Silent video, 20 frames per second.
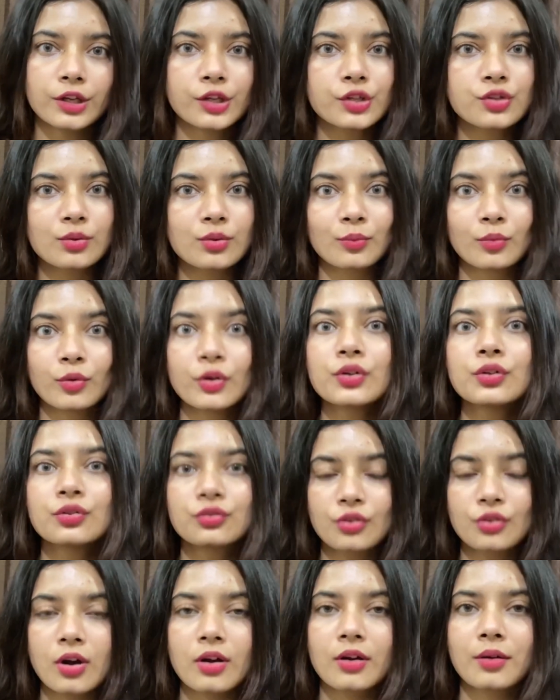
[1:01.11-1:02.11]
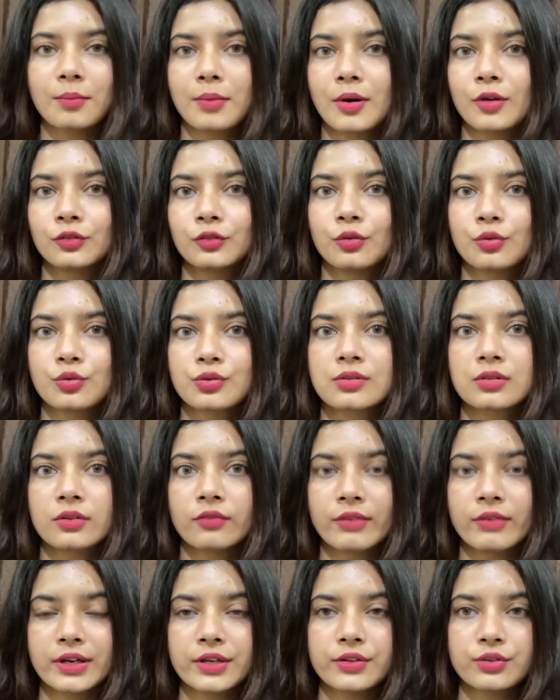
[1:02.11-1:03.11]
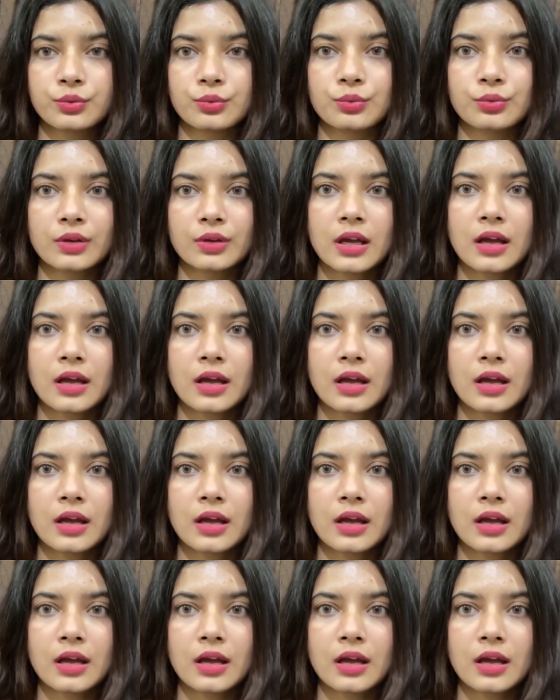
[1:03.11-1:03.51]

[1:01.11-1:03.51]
So I'm going to talk about those very soon.